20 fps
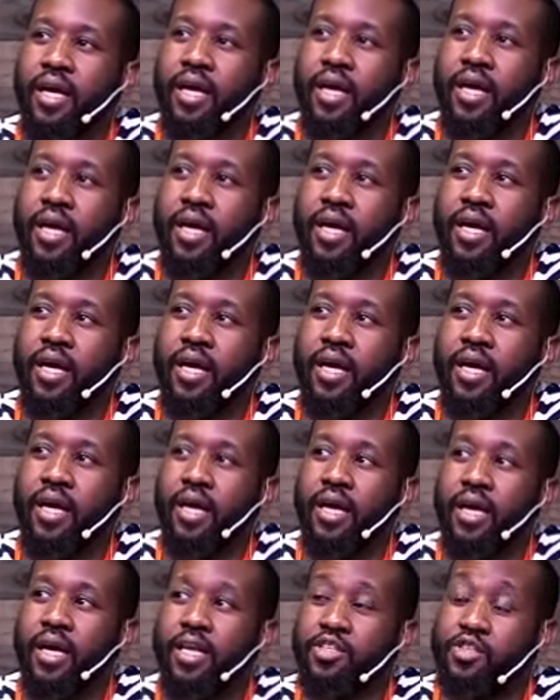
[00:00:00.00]
his
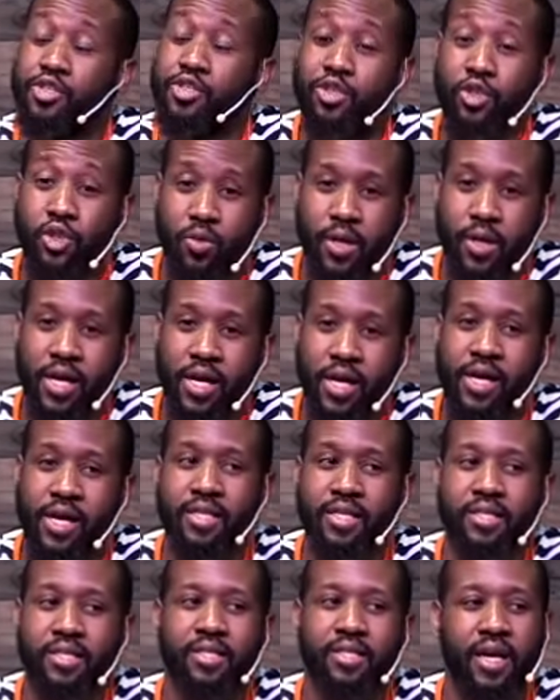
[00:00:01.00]
strength,
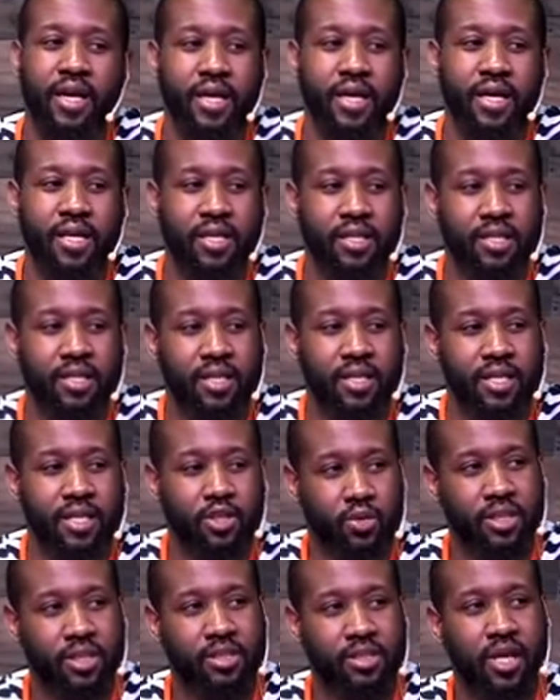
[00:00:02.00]
and
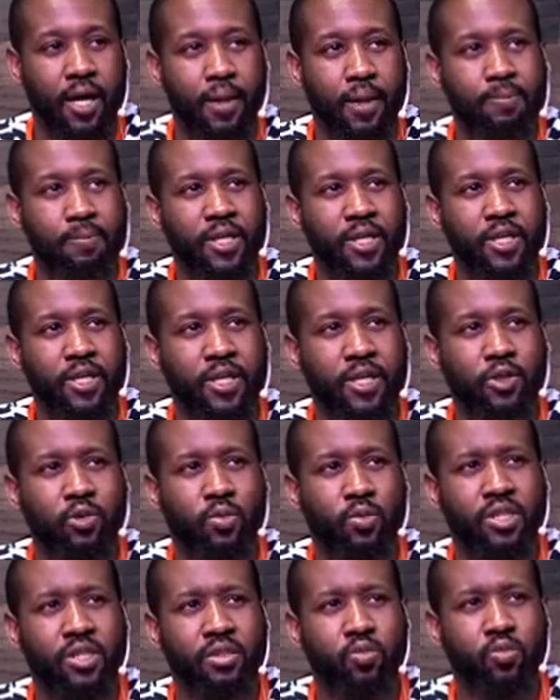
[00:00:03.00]
his
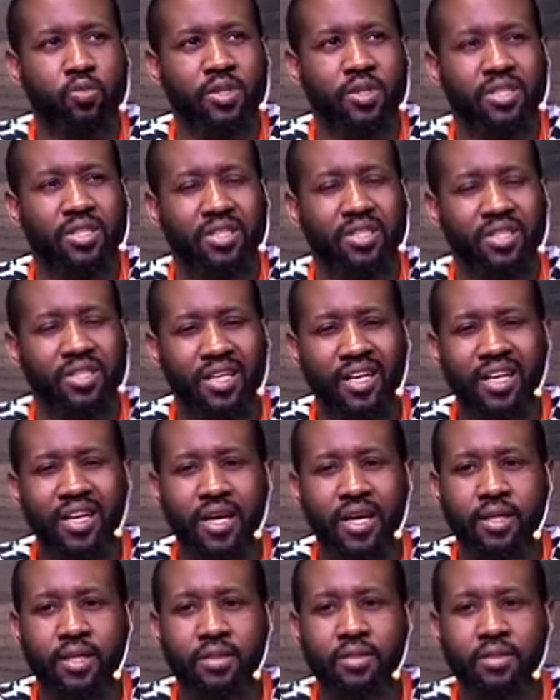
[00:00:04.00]
resilience,
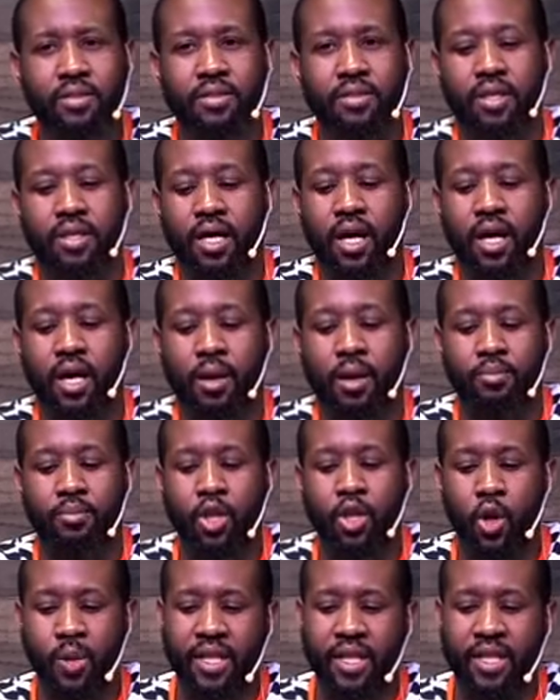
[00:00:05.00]
knowing that
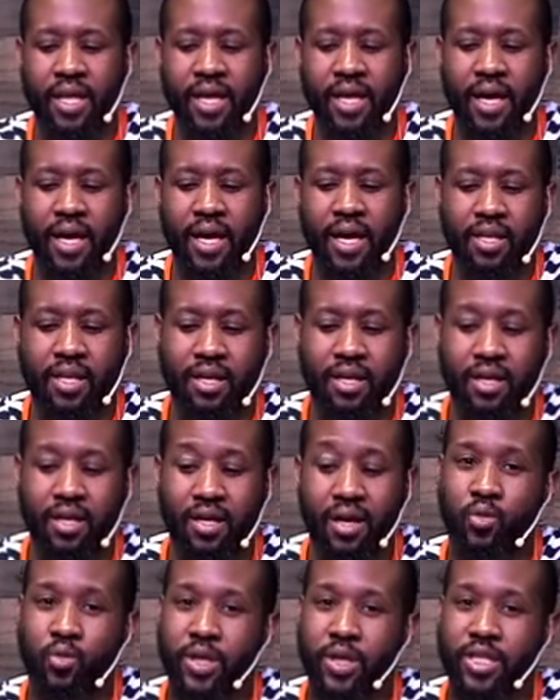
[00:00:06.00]
God is with him,
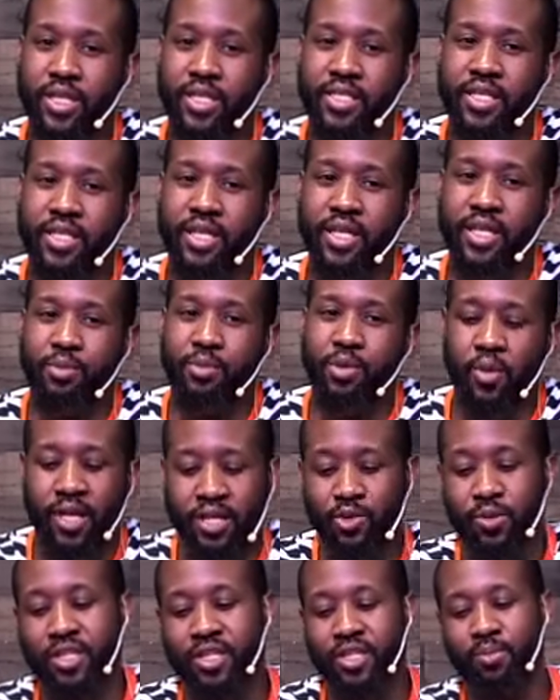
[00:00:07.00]
knowing that his Redeemer is
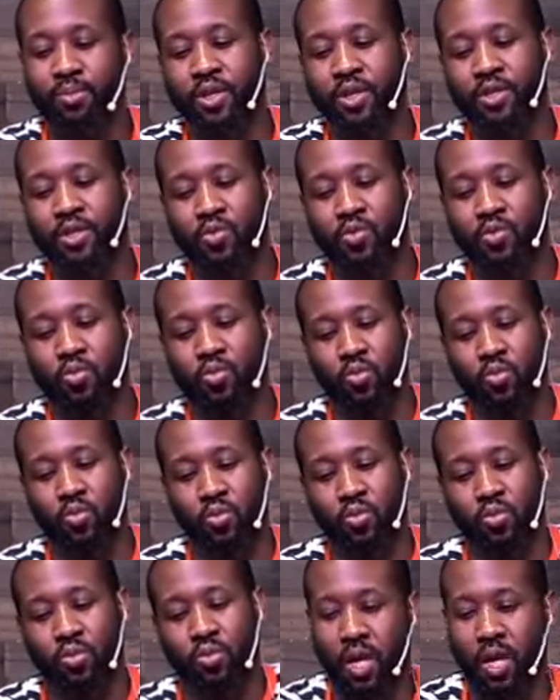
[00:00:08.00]

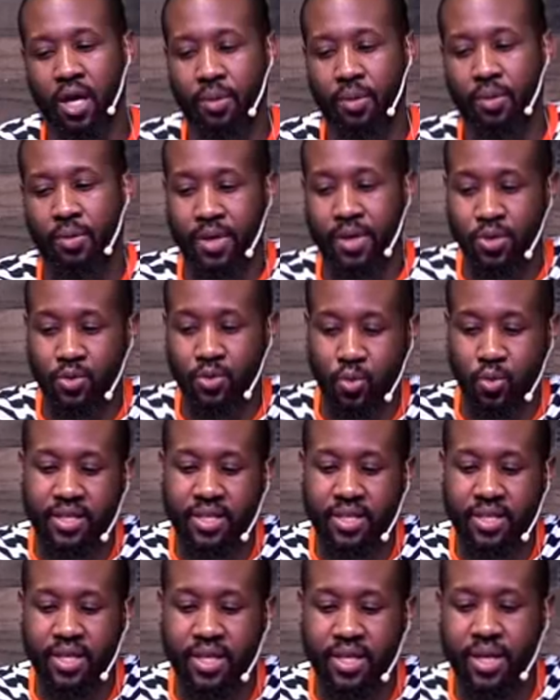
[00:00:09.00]
with him.
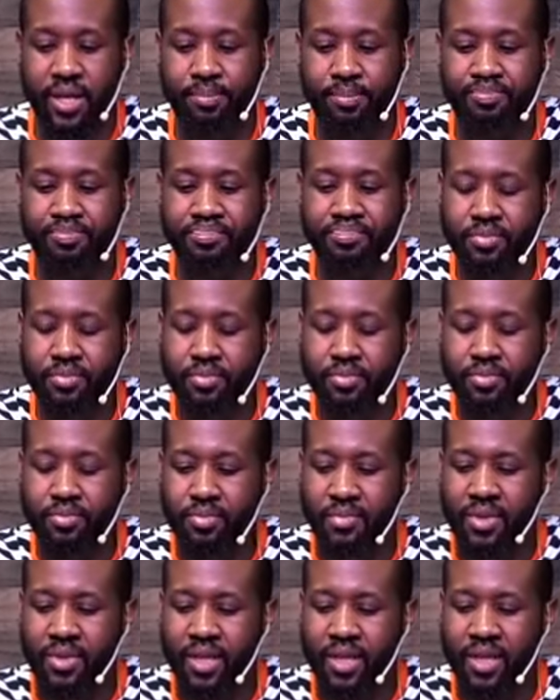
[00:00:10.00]
And
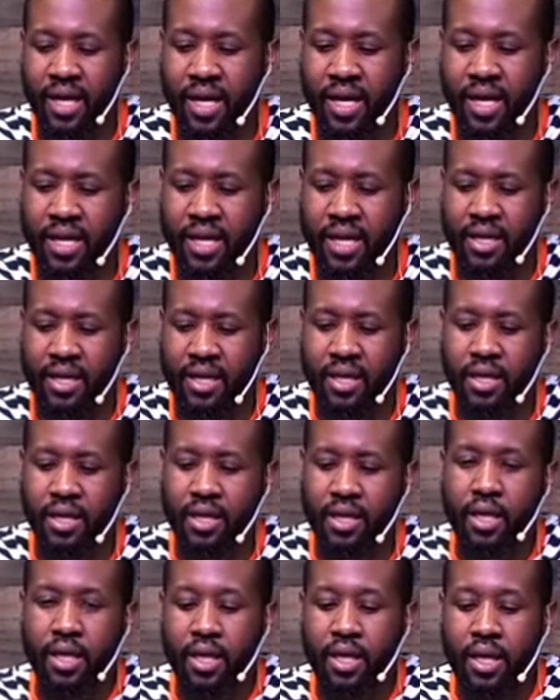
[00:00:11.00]
as we've been
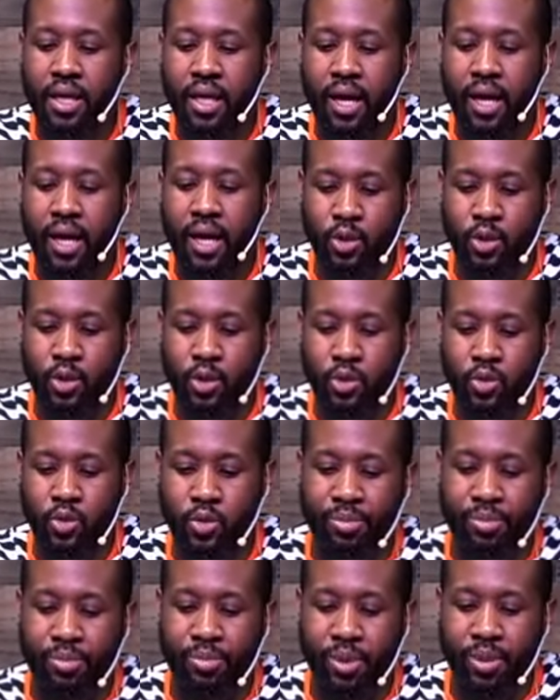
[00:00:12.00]
looking at the
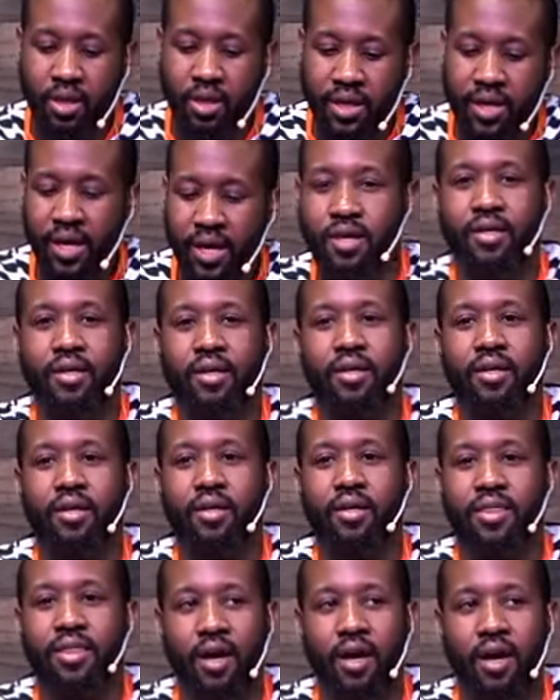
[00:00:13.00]
thought or the
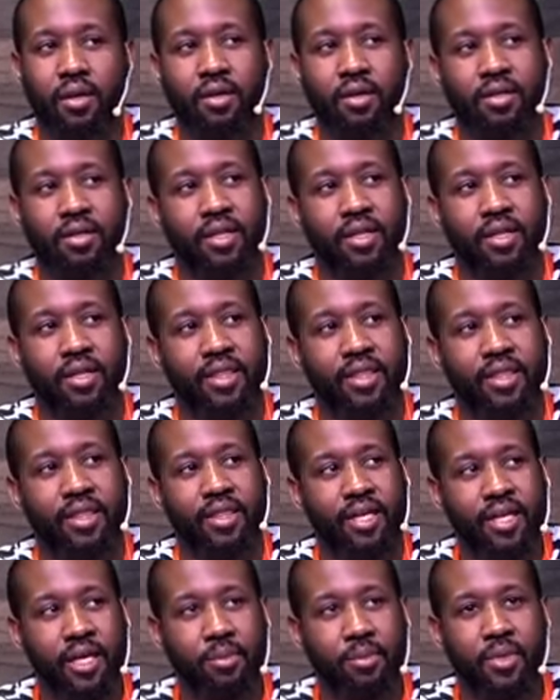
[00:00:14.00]
theme of